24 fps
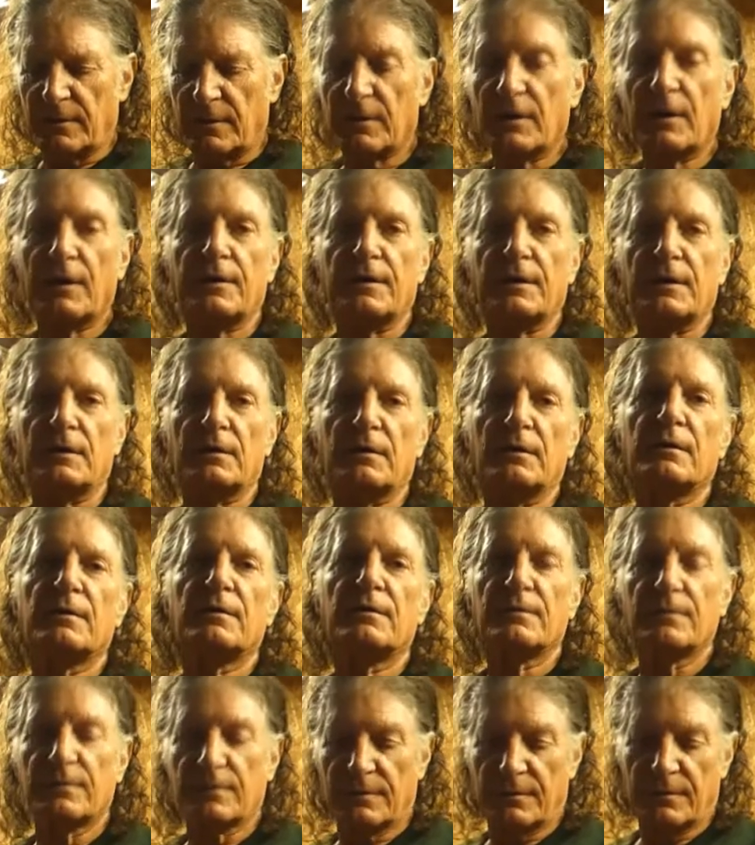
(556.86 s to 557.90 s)
cutting
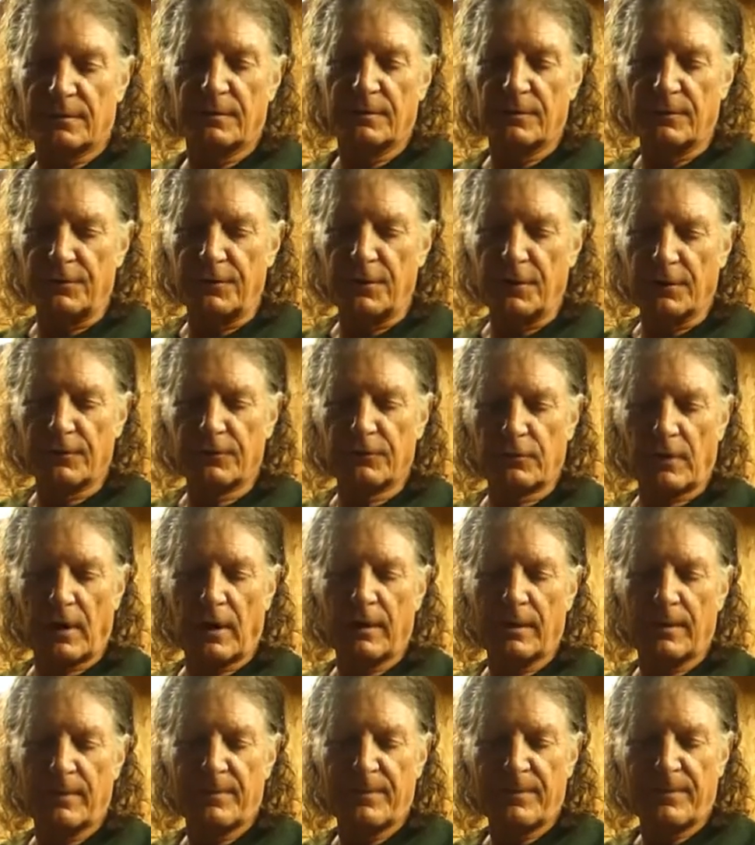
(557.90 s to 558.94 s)
disc.
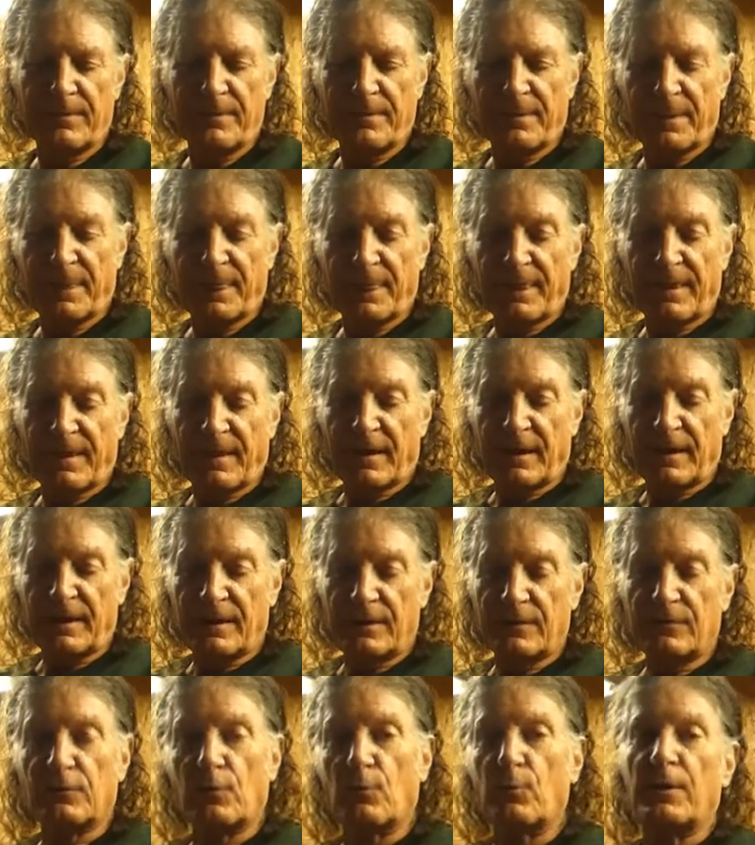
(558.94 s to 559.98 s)

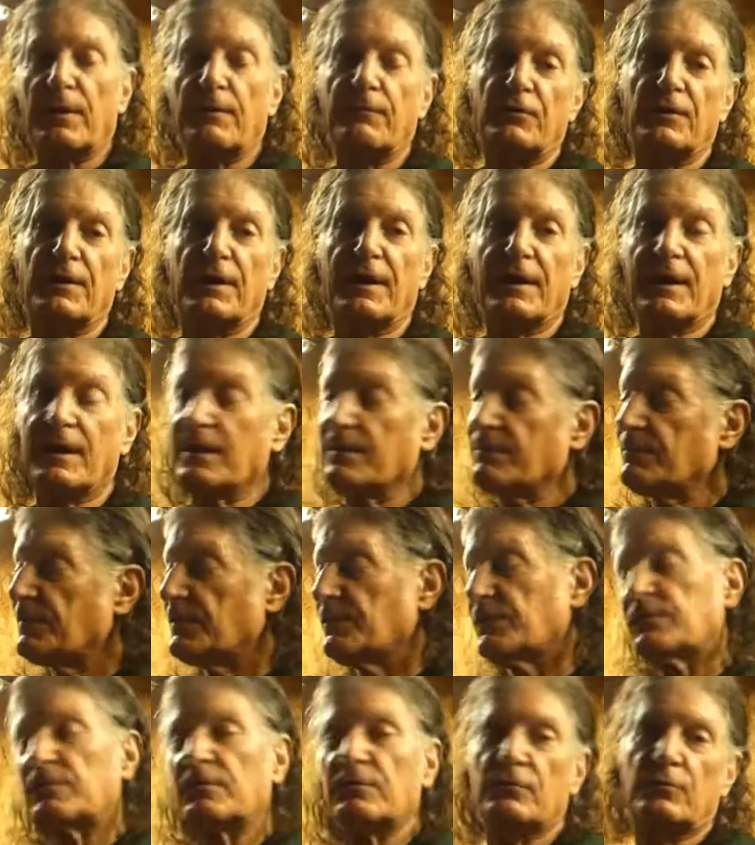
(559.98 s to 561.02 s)
So whatever you have,
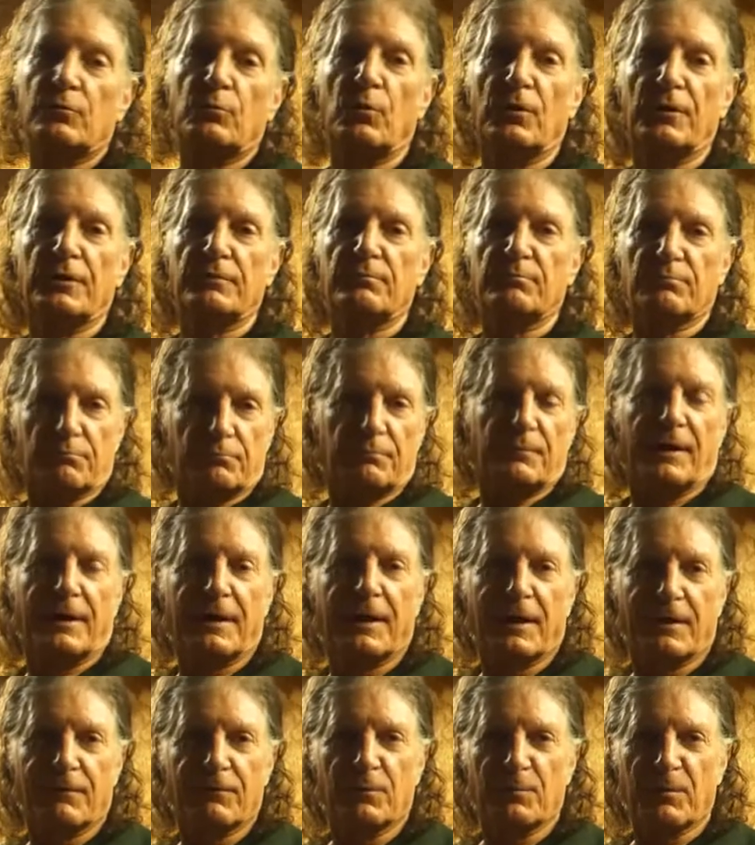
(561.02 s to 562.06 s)
this is what I
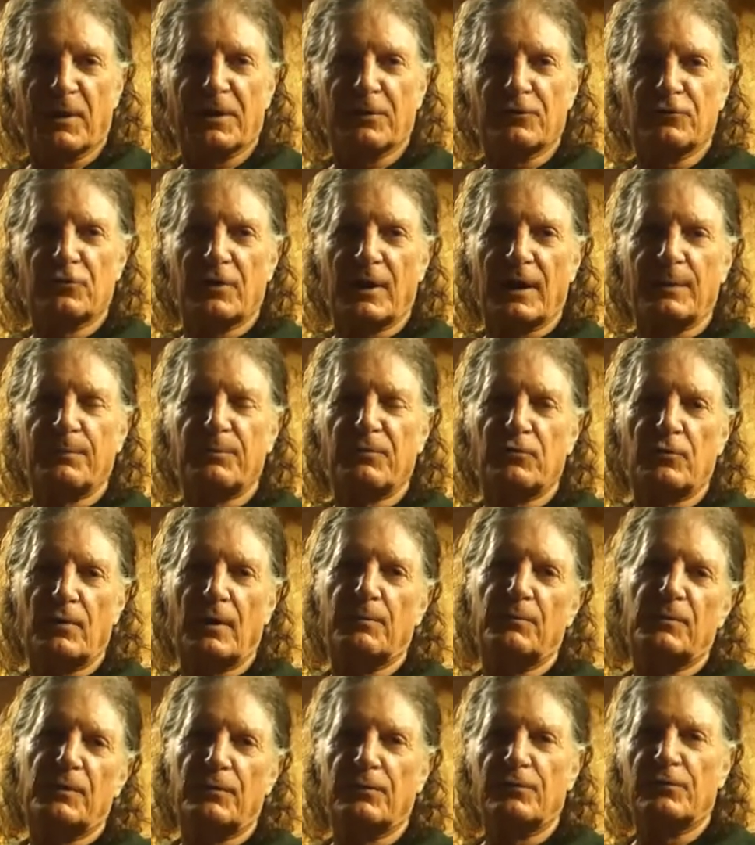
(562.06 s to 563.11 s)
have in my shop, so
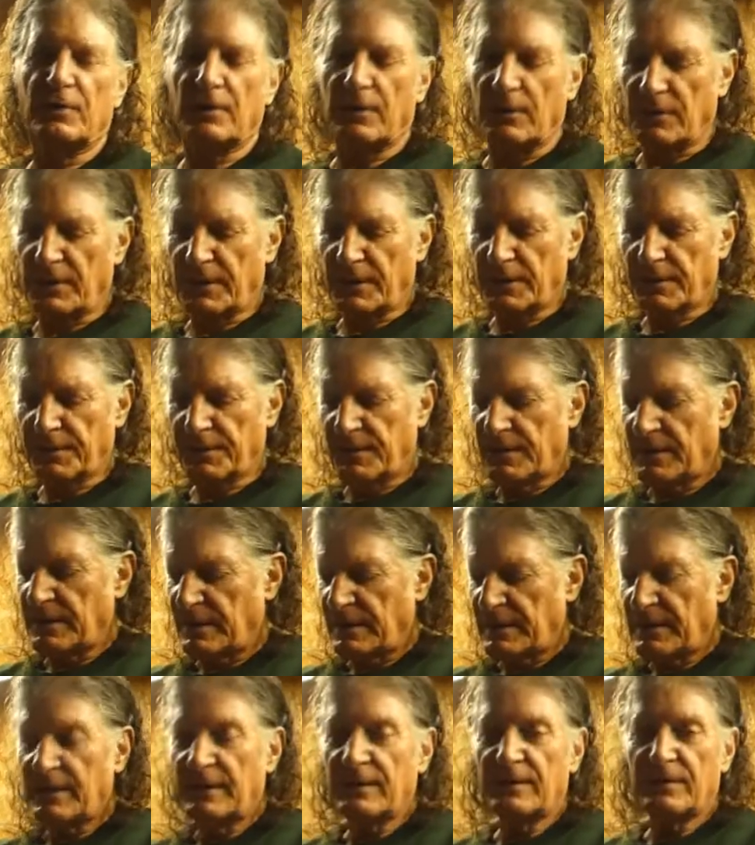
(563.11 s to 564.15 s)
I'm using a lathe.
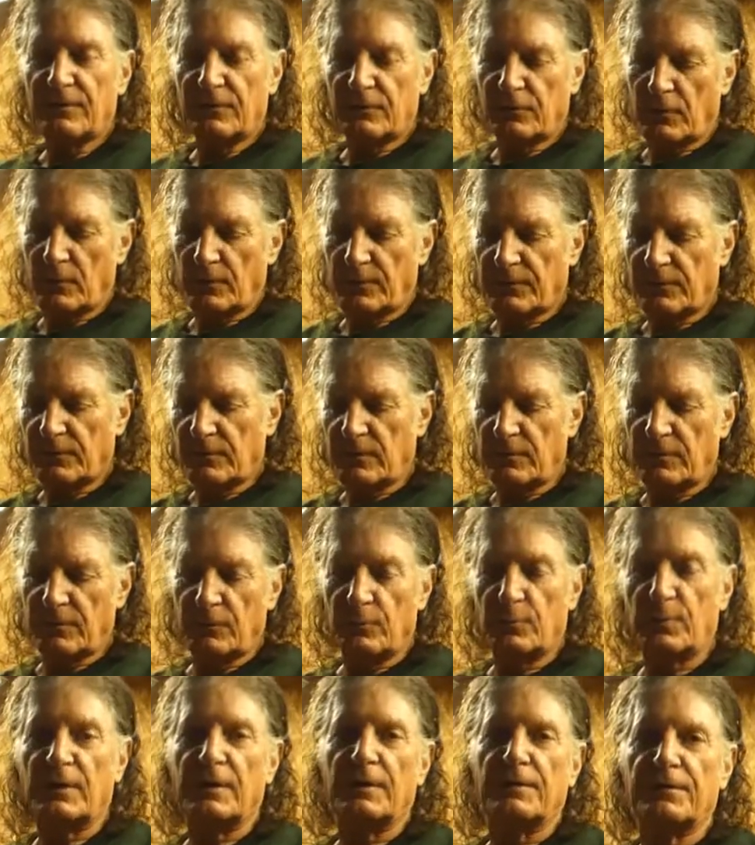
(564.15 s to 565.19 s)
So as soon
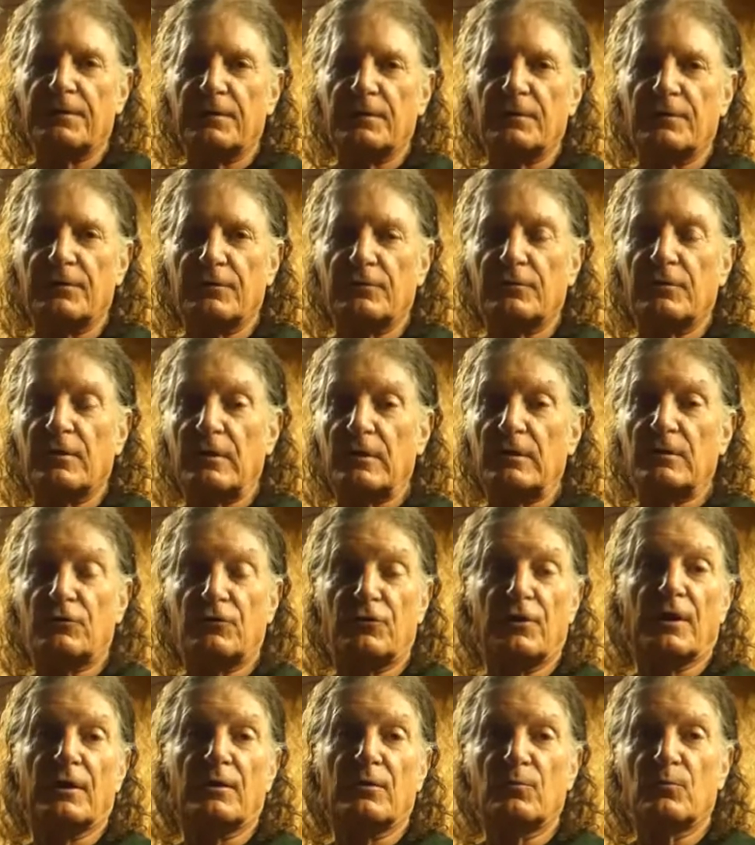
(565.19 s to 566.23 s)
as we get these
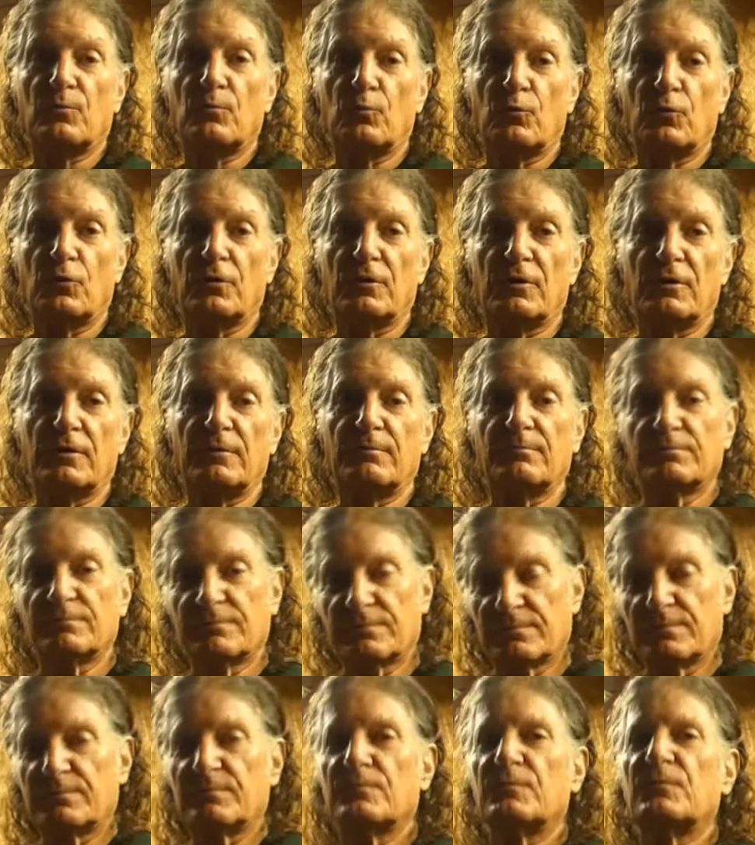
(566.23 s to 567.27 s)
done, we'll
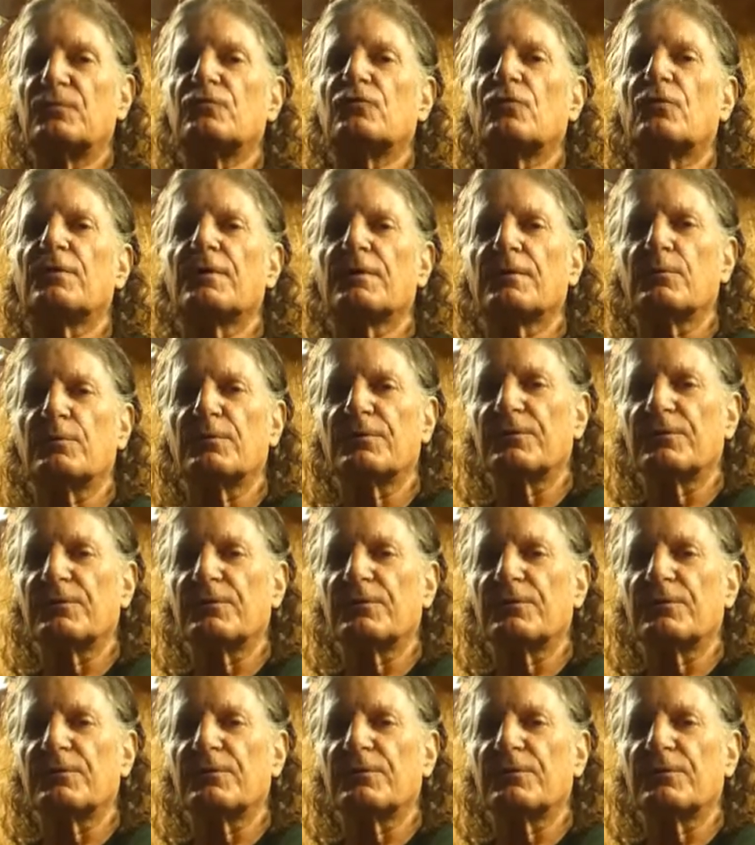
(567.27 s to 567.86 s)
show you the